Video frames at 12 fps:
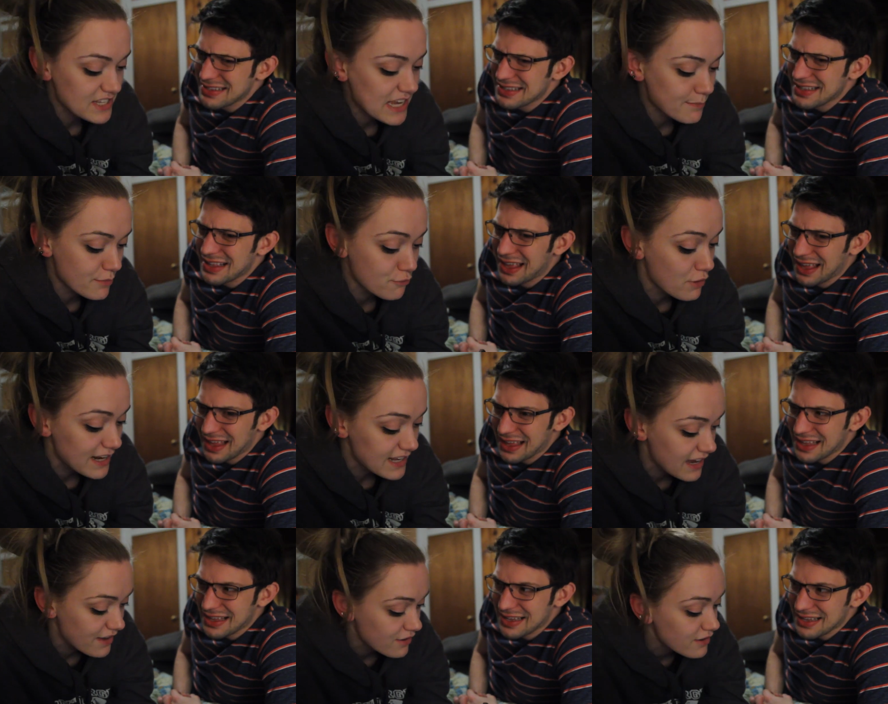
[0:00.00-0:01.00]
Speaker 1: the type of
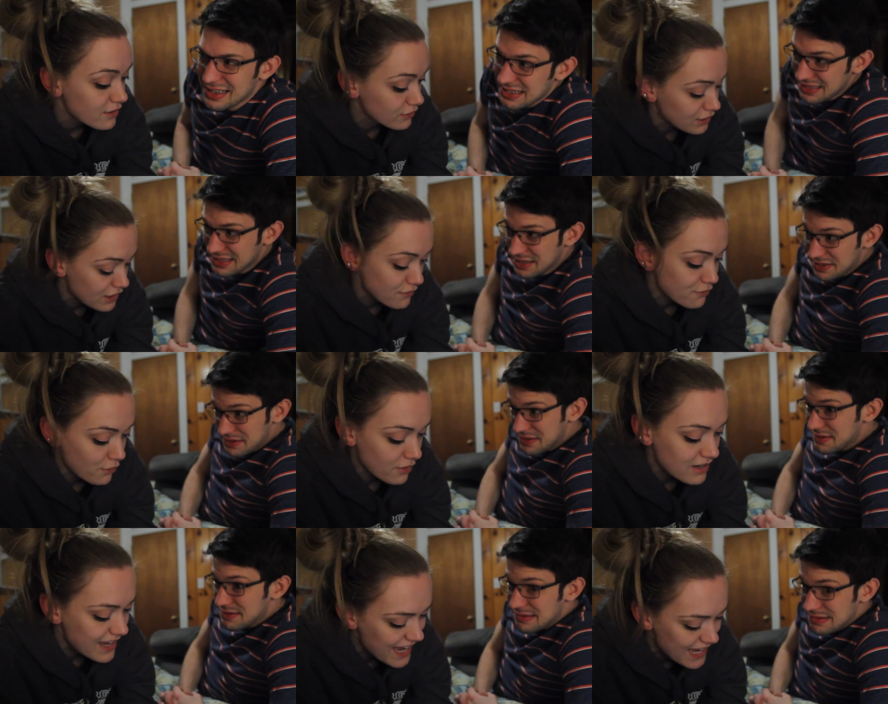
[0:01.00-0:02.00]
radiator you're looking
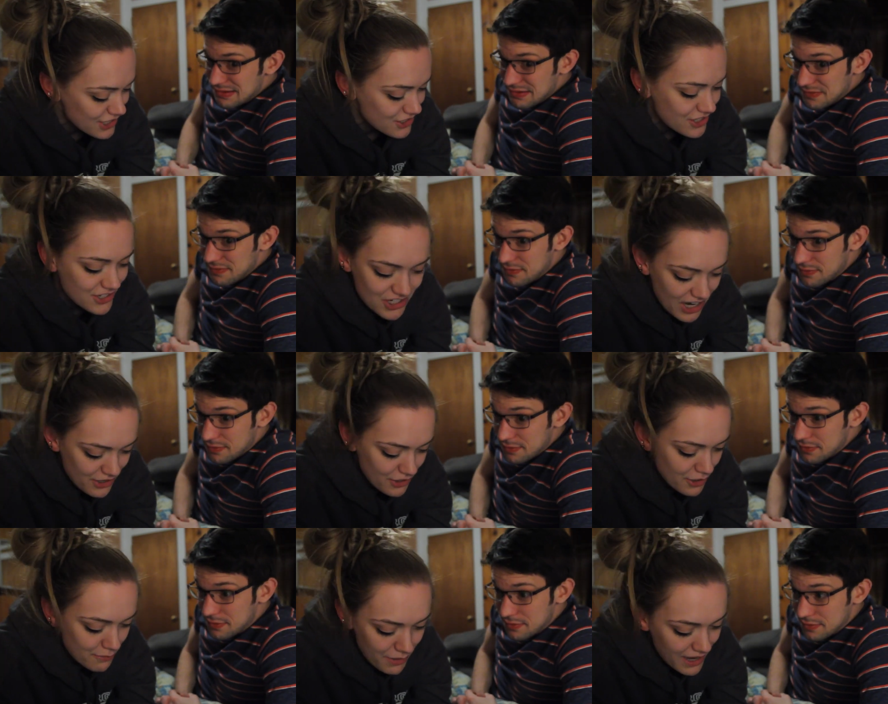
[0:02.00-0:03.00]
for, age,
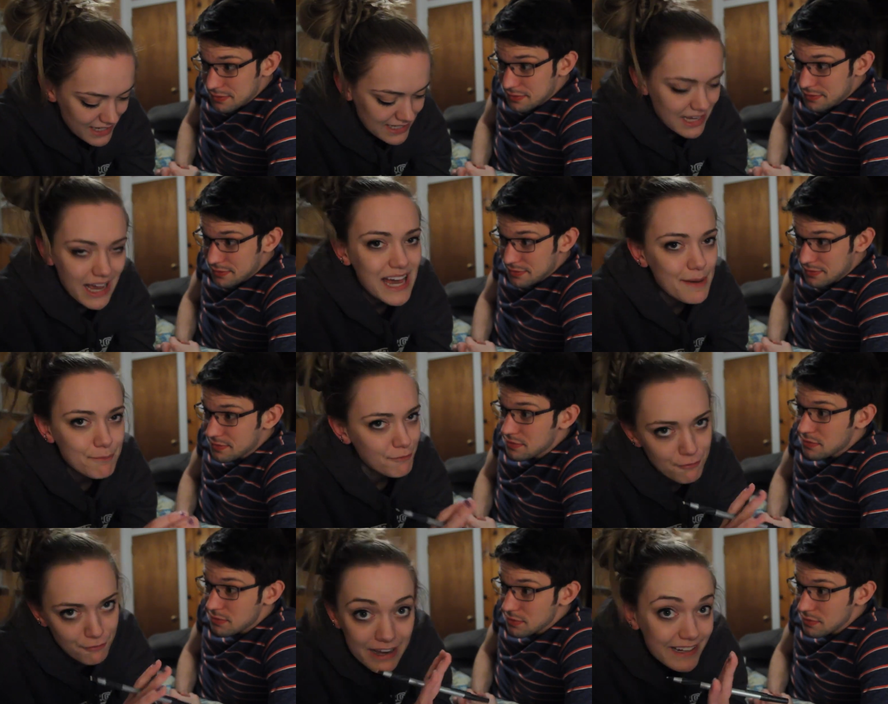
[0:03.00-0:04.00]
gender, body
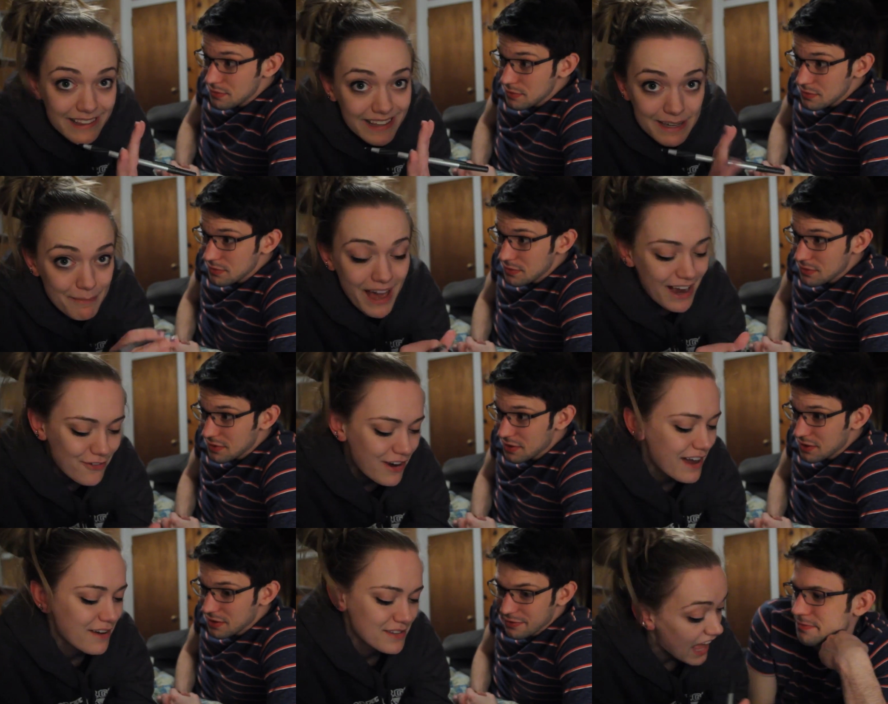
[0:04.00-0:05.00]
type, friendly
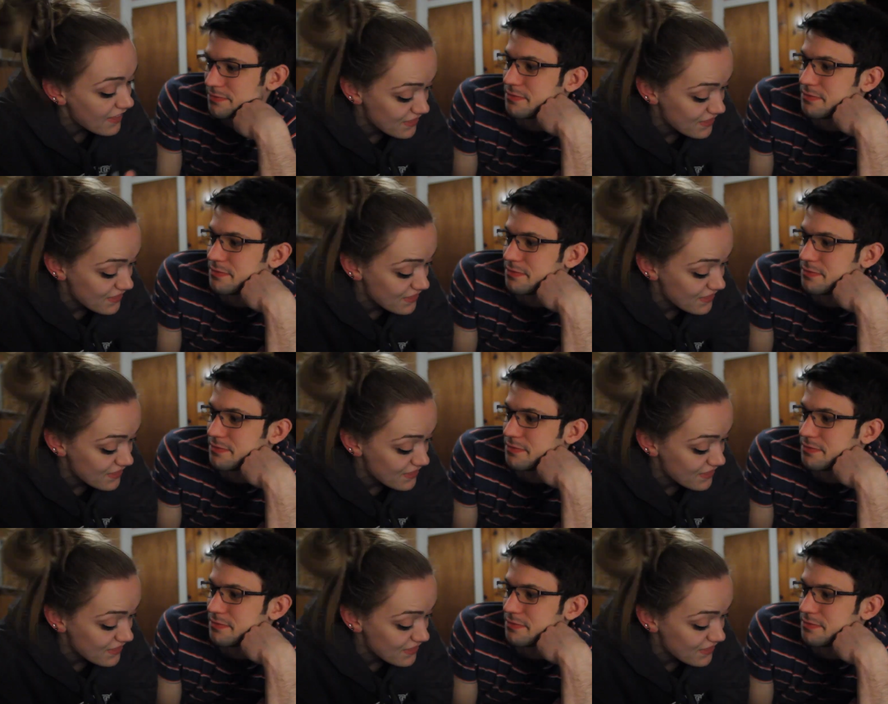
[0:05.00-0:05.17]
background,